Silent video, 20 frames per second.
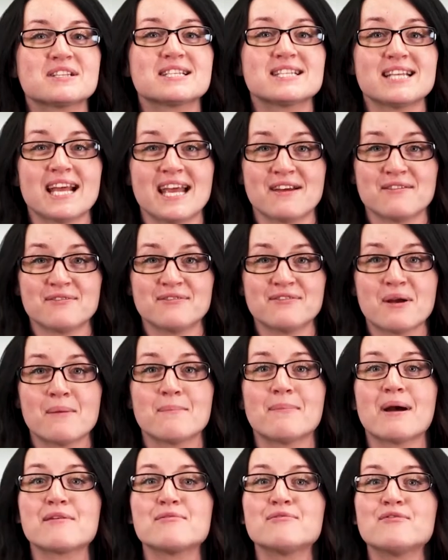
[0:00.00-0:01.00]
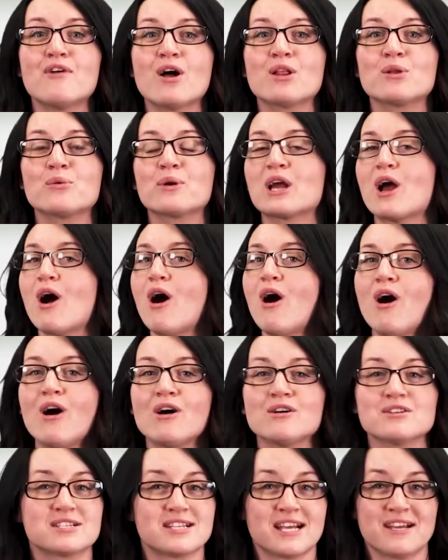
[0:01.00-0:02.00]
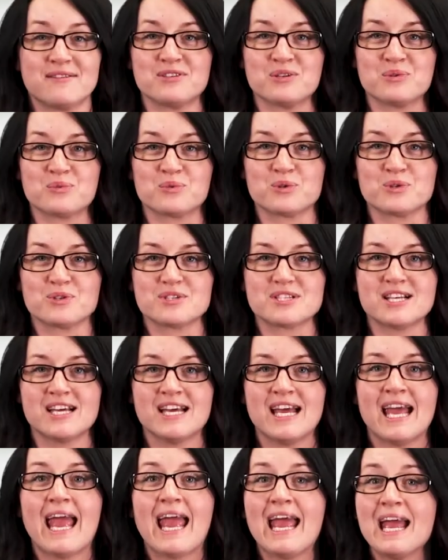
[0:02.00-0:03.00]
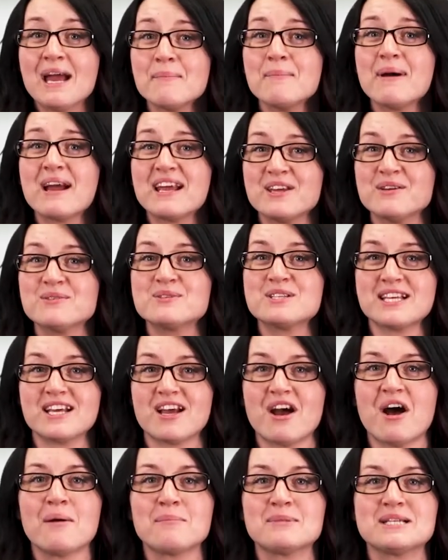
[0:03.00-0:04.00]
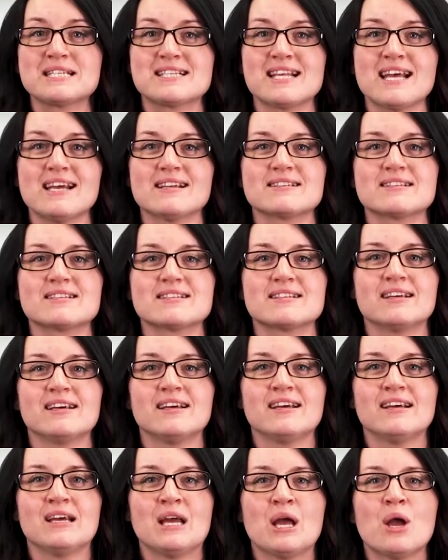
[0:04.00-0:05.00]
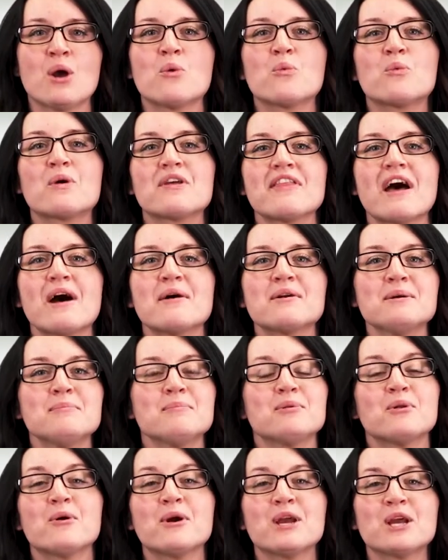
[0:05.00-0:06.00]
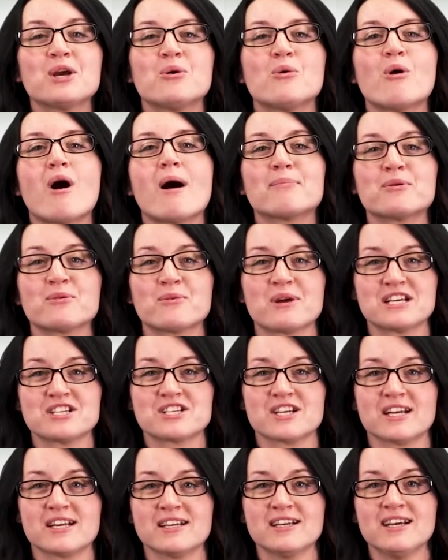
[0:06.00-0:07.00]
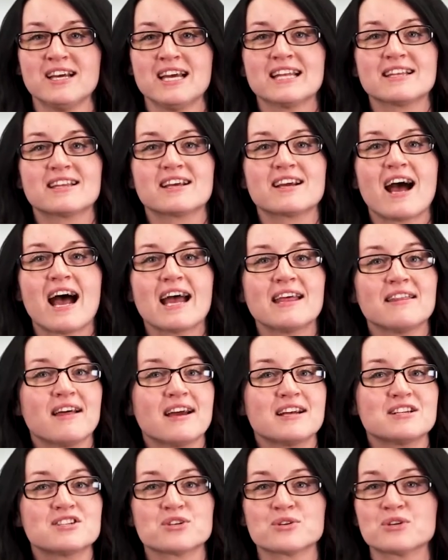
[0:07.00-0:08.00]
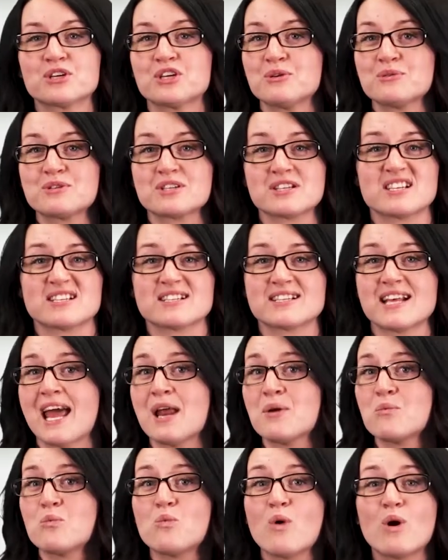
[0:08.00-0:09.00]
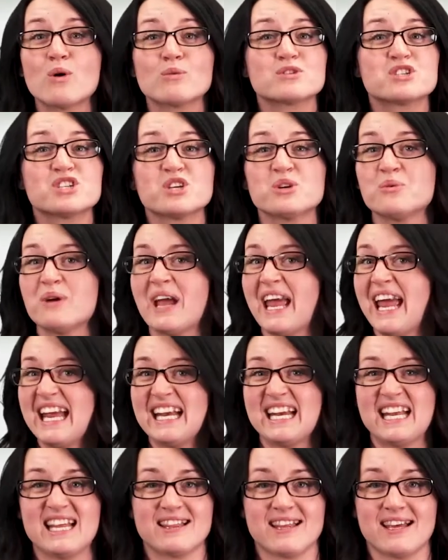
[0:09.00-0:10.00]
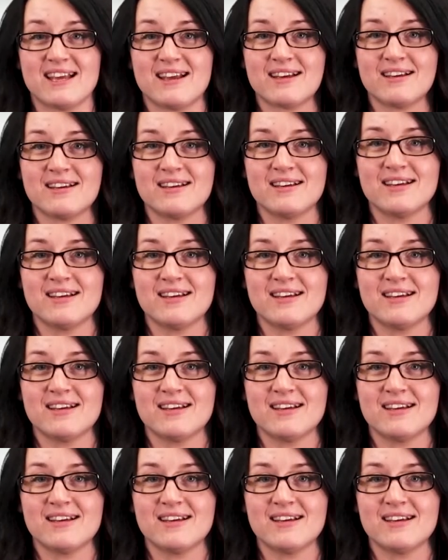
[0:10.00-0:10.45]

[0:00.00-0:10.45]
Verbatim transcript: safe by following all safety rules and by using common sense. Without employee cooperation, the guidelines are useless and won't do anything.